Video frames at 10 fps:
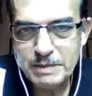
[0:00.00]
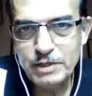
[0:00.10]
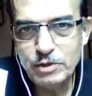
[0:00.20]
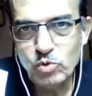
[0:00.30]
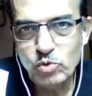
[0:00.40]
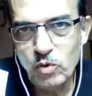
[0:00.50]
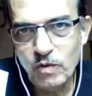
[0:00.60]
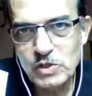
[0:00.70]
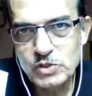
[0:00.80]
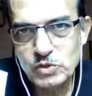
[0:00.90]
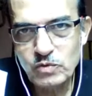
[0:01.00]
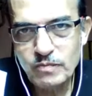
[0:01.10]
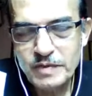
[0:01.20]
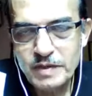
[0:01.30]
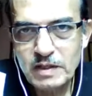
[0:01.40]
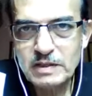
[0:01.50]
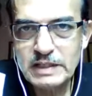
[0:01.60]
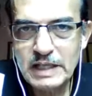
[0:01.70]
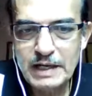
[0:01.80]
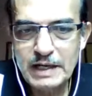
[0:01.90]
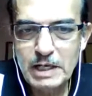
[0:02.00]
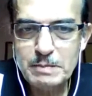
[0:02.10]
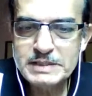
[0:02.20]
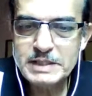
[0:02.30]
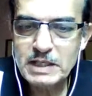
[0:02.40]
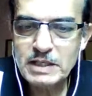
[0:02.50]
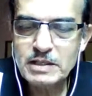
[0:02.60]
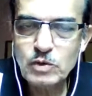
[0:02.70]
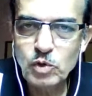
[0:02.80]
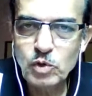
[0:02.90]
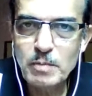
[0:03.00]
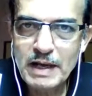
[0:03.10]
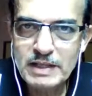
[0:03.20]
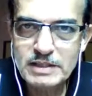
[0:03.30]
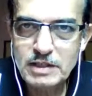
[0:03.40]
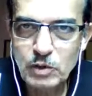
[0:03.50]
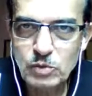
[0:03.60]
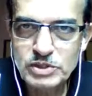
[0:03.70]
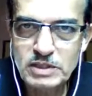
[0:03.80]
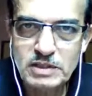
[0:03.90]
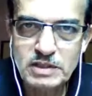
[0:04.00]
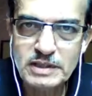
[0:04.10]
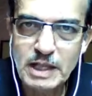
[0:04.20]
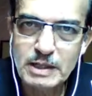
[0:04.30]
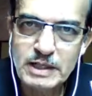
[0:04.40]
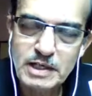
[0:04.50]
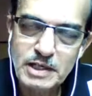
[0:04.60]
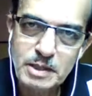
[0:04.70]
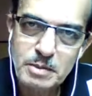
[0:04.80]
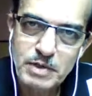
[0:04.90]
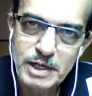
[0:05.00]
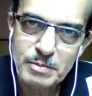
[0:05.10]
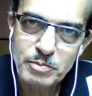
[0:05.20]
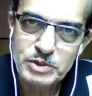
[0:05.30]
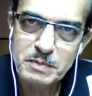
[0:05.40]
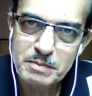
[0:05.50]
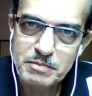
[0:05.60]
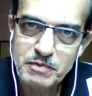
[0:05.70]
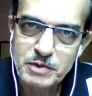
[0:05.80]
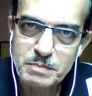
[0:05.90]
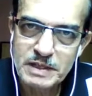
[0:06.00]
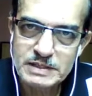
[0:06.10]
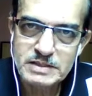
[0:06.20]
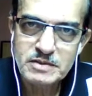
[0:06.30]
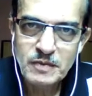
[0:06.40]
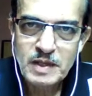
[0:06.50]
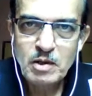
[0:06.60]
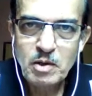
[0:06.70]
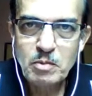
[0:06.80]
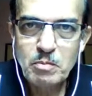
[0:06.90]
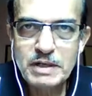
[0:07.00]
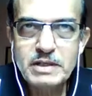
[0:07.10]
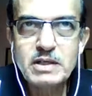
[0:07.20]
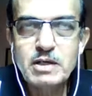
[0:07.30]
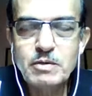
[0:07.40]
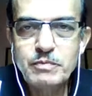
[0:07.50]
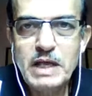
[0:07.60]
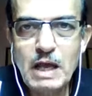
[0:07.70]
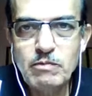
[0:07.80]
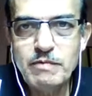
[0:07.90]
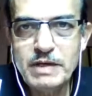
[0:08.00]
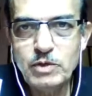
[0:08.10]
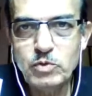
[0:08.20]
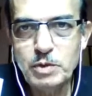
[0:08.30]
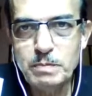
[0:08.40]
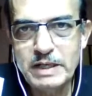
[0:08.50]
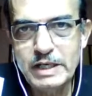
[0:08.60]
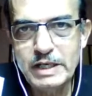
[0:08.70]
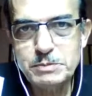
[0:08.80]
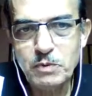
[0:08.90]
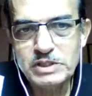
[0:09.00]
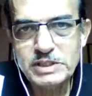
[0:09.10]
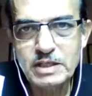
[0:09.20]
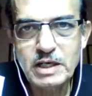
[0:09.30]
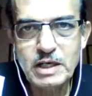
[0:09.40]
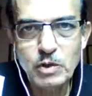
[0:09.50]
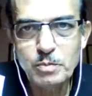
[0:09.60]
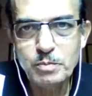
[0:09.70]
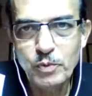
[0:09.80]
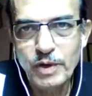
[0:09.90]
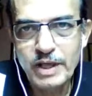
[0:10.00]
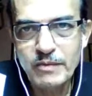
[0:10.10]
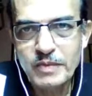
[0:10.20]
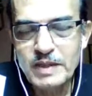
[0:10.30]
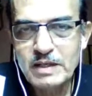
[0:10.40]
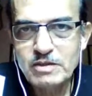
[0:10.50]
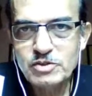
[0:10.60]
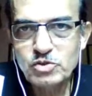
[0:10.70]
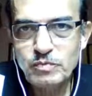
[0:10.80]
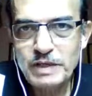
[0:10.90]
to Goa also. Dandeli, basically, the old magazine house and Dandeli Timber Depot is my favorite place. But we have a very good birding spots in and around Pune. So we